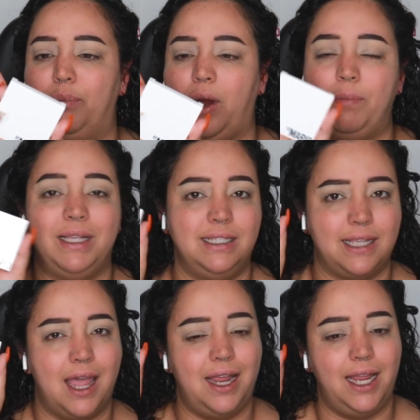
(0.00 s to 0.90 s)
Prep and
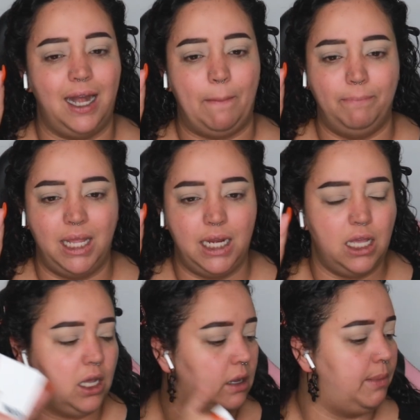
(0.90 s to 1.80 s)
Set in
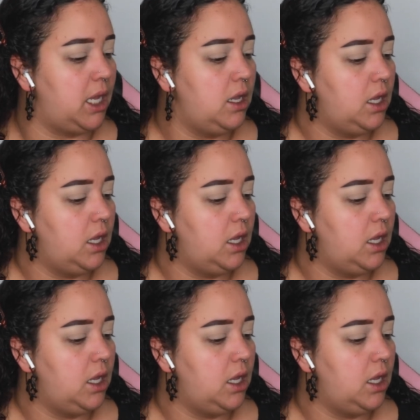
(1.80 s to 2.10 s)
medium.